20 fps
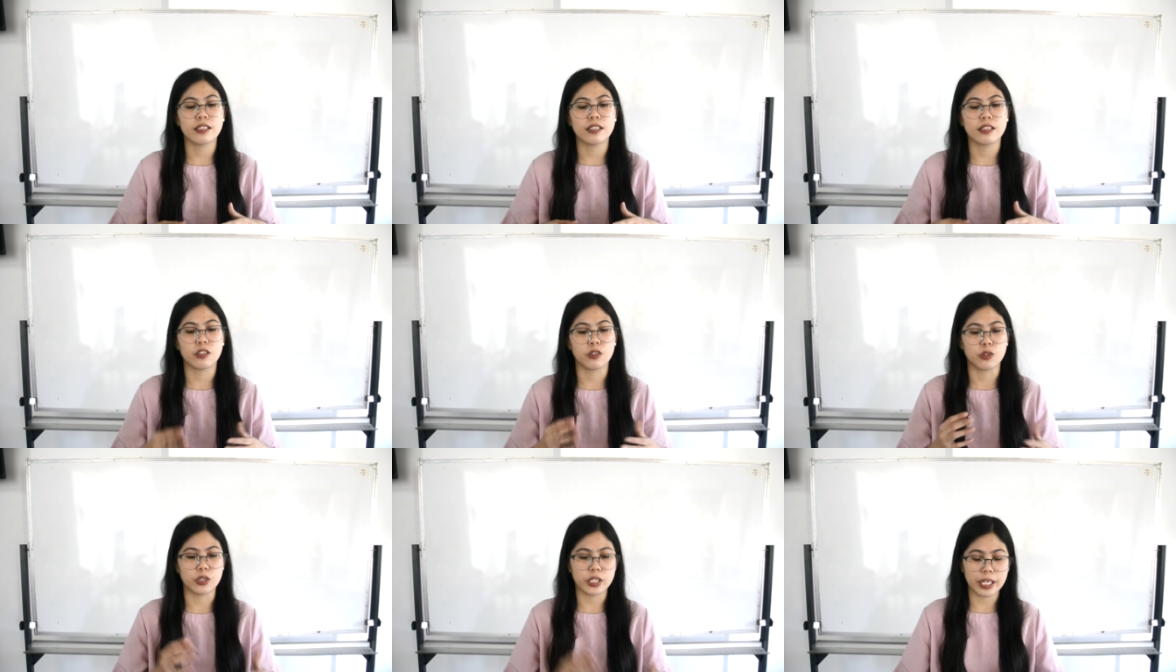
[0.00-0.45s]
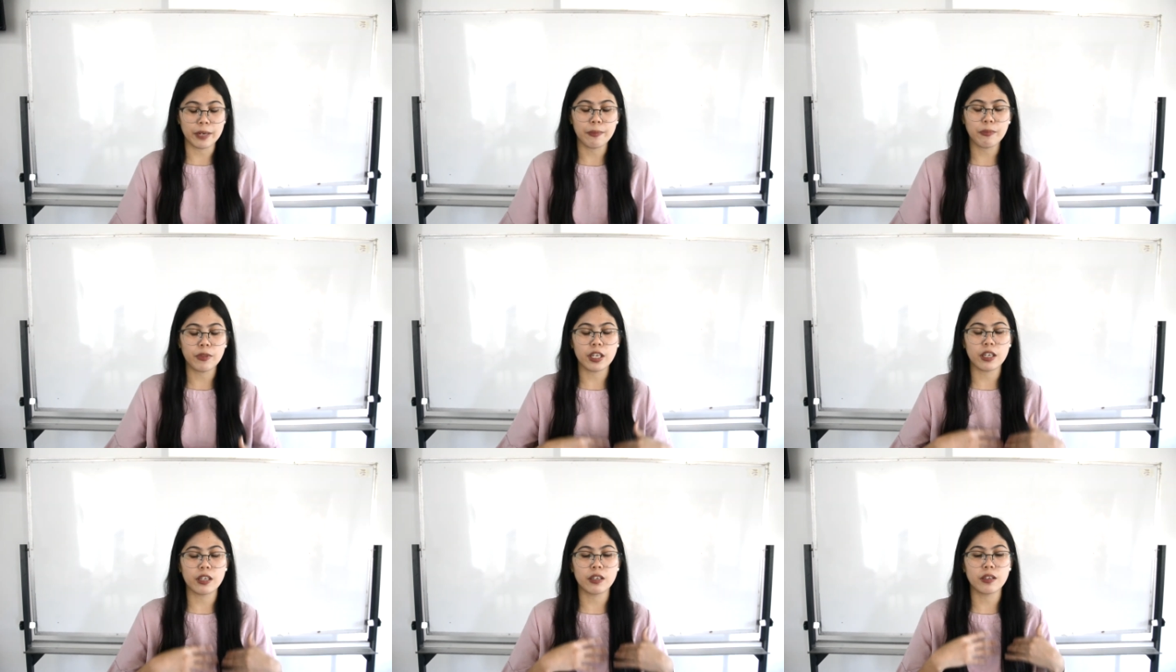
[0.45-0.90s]
So same
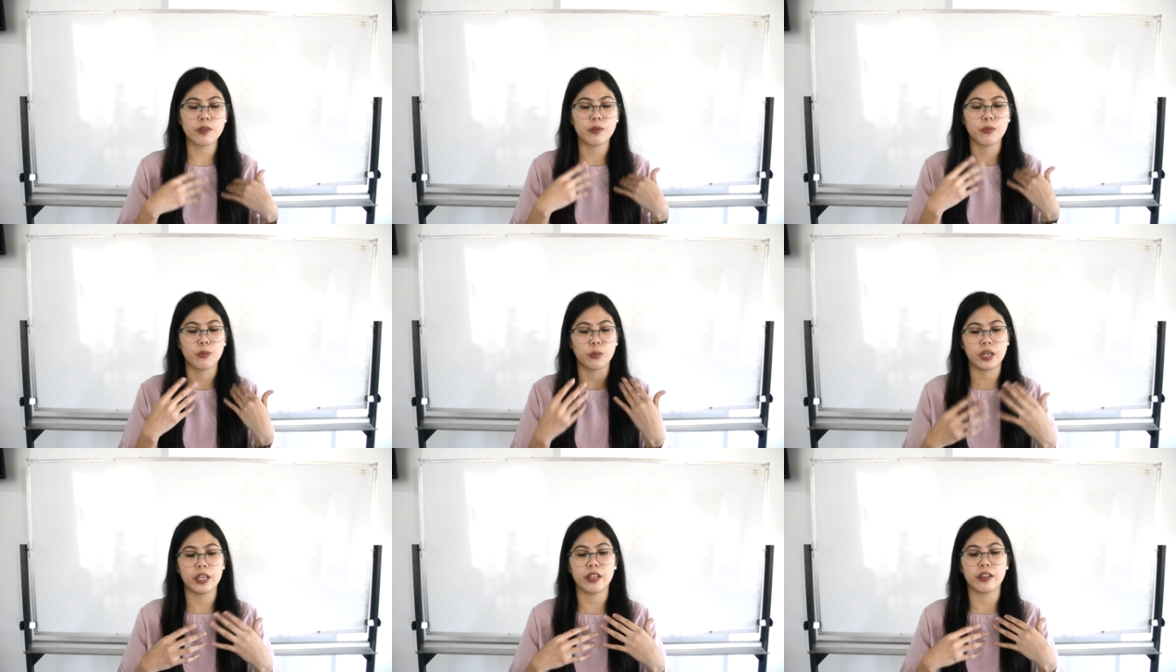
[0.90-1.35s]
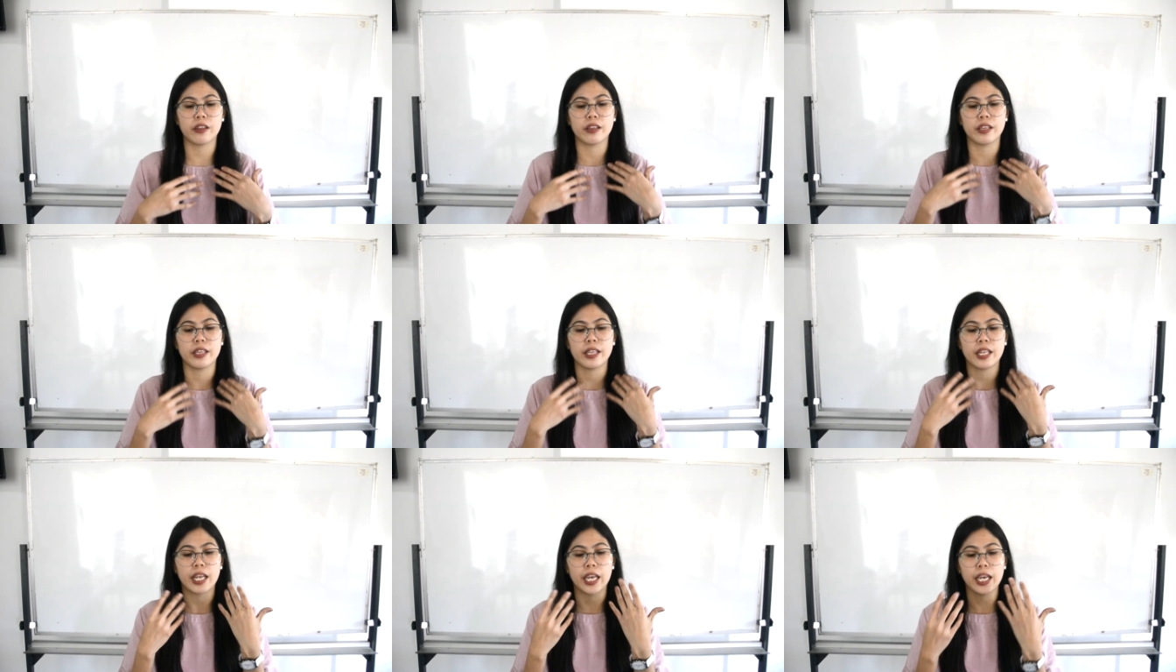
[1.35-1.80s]
thing with
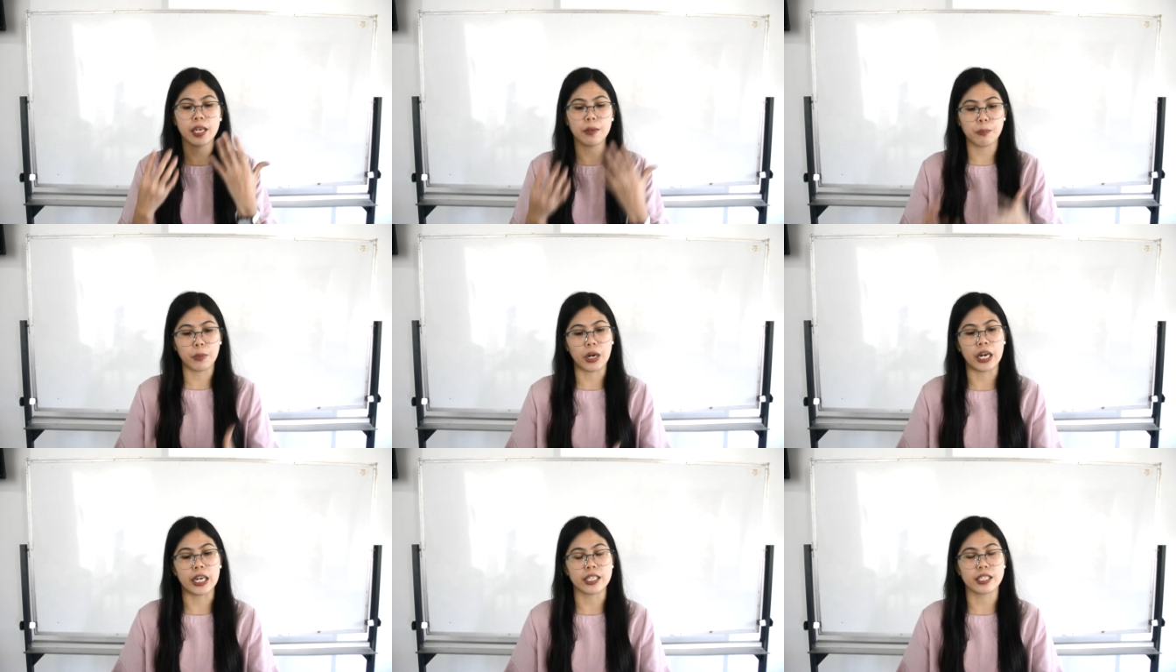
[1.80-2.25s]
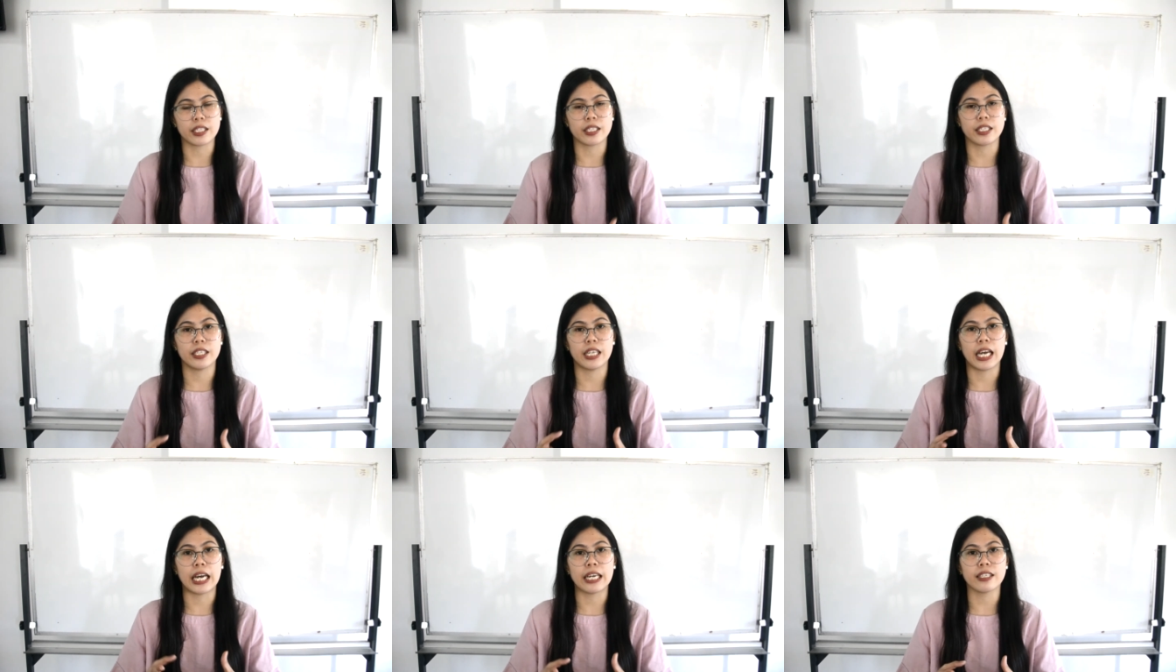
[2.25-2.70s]
a bat
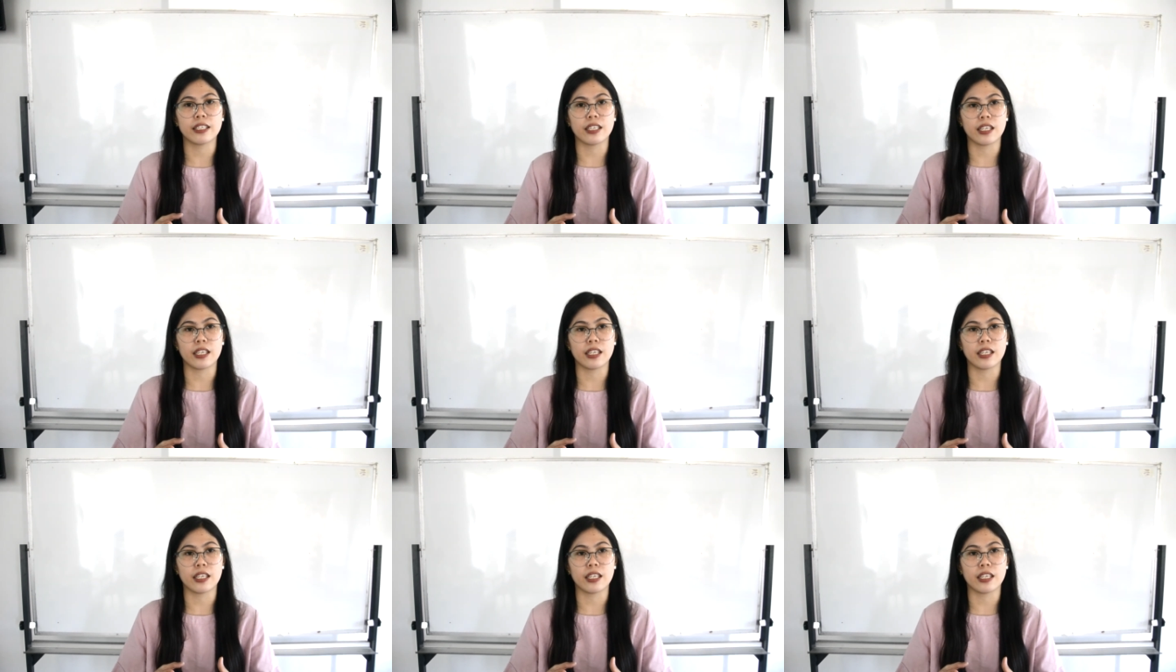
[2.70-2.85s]
that